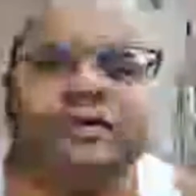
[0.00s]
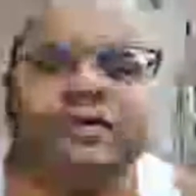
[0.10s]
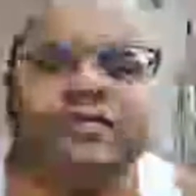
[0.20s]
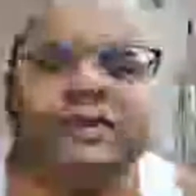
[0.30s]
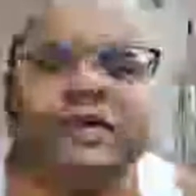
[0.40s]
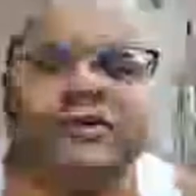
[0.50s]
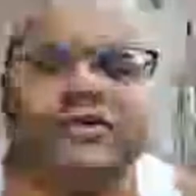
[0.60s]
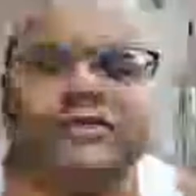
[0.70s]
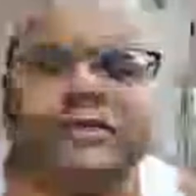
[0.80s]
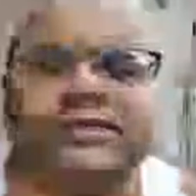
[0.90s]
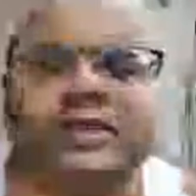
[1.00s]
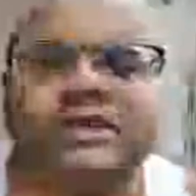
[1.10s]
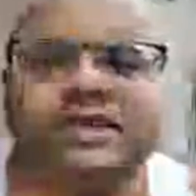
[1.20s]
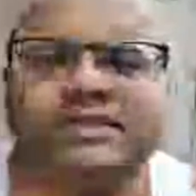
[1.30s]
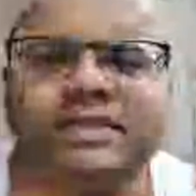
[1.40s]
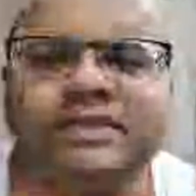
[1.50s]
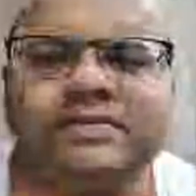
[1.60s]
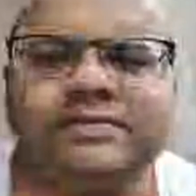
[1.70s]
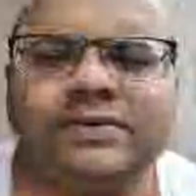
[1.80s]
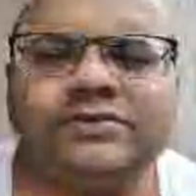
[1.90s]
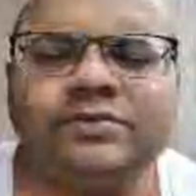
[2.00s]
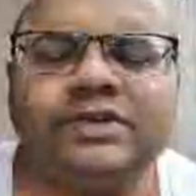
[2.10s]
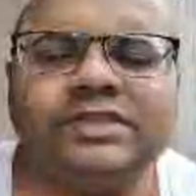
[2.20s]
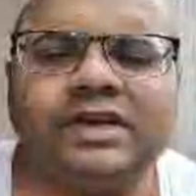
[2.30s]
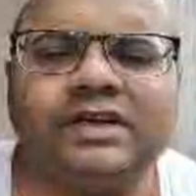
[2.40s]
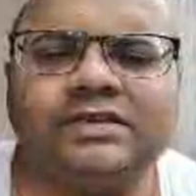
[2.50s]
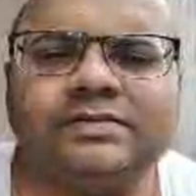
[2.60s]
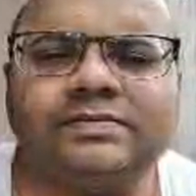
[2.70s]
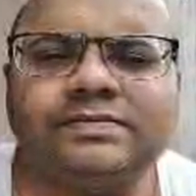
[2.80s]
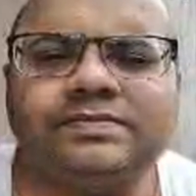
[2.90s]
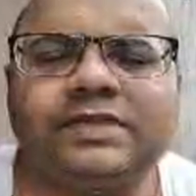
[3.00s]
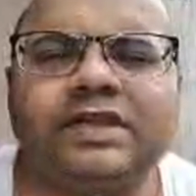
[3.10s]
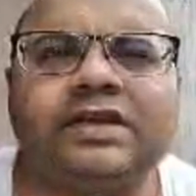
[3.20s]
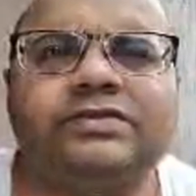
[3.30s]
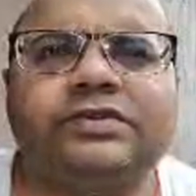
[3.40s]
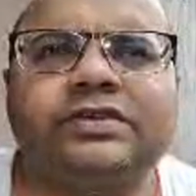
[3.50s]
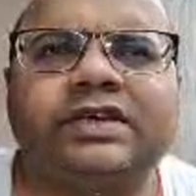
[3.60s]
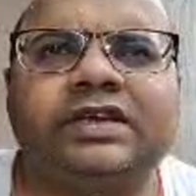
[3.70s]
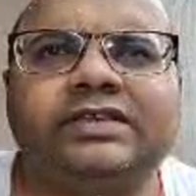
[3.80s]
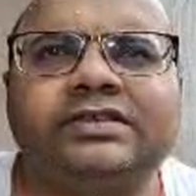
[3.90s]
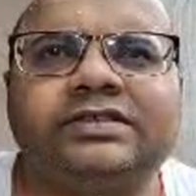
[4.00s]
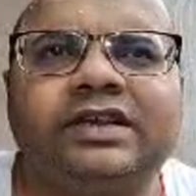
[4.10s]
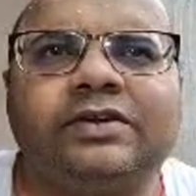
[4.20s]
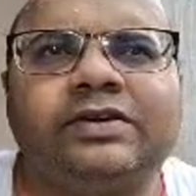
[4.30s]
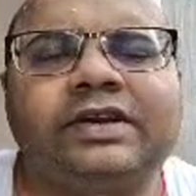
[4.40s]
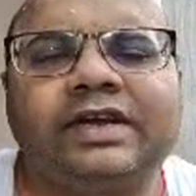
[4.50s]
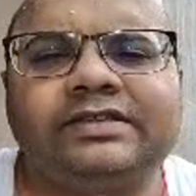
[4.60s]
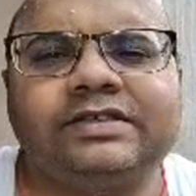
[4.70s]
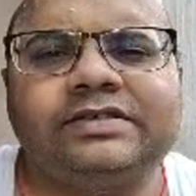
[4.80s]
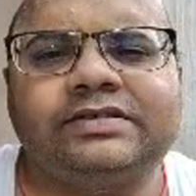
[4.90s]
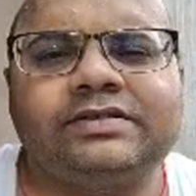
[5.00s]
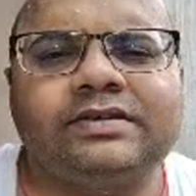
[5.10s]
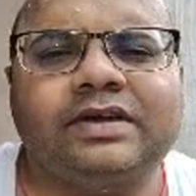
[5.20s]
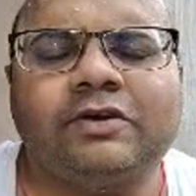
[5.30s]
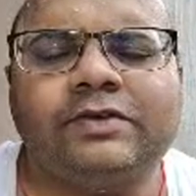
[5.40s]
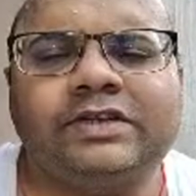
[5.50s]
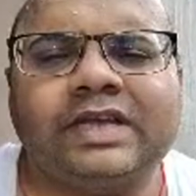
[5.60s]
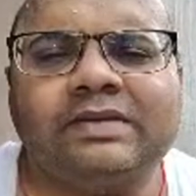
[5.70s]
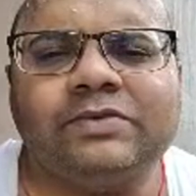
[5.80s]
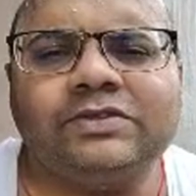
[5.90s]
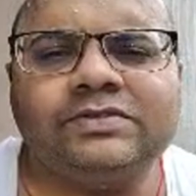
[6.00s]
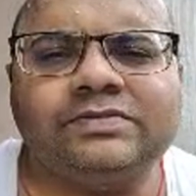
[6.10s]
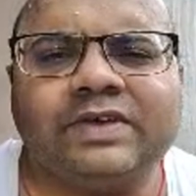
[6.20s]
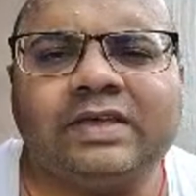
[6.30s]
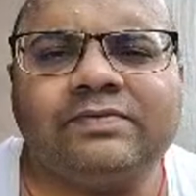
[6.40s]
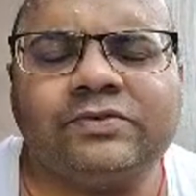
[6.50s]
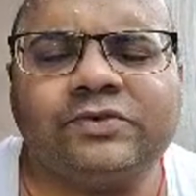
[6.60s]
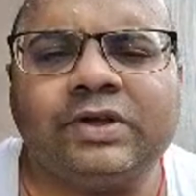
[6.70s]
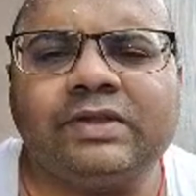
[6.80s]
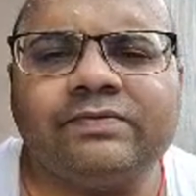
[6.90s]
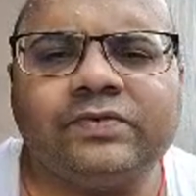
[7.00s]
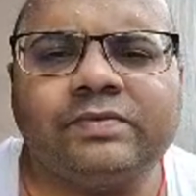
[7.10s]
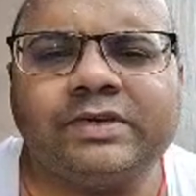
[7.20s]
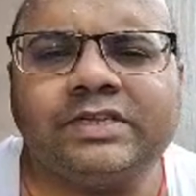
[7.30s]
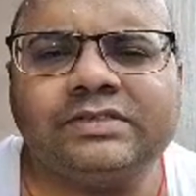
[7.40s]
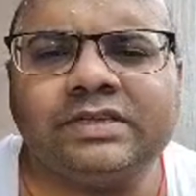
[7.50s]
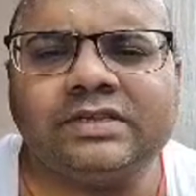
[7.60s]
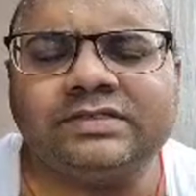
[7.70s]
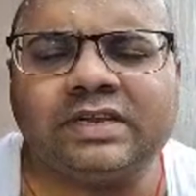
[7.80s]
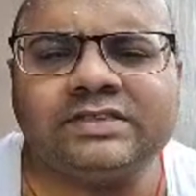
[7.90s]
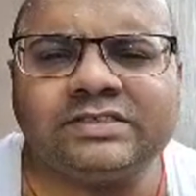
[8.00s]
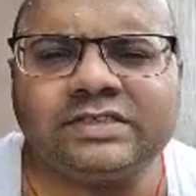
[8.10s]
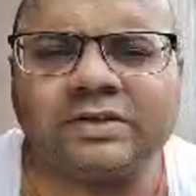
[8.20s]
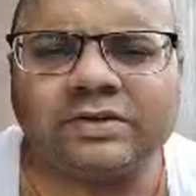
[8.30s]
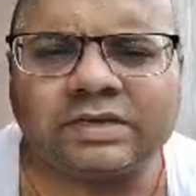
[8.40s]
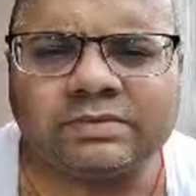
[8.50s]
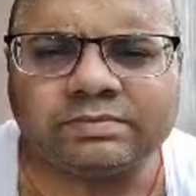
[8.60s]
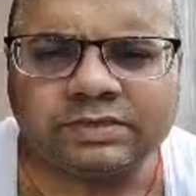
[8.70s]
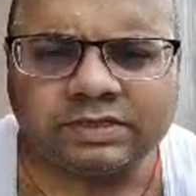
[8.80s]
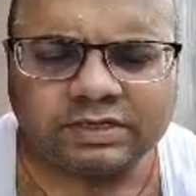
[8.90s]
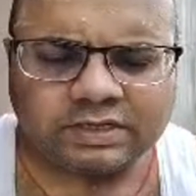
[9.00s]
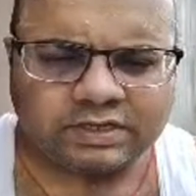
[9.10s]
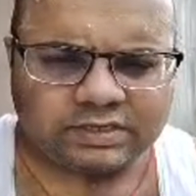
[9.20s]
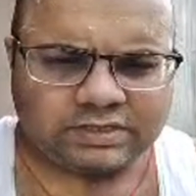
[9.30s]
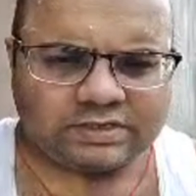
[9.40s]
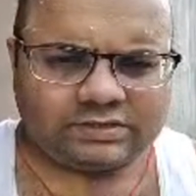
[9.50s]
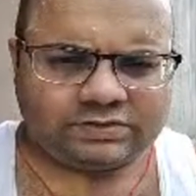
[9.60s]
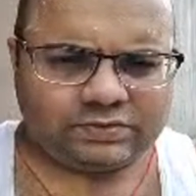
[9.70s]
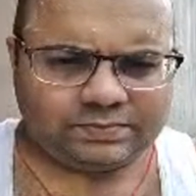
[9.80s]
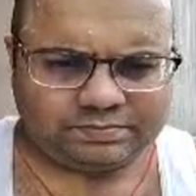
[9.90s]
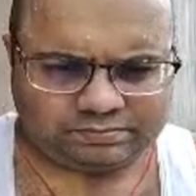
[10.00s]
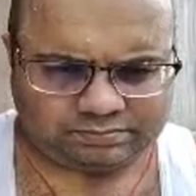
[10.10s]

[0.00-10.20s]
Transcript: of my house for sun gazing for Surat Pratak. So the sun has still not risen. Our time was 5:24, but the sun has still not come up. So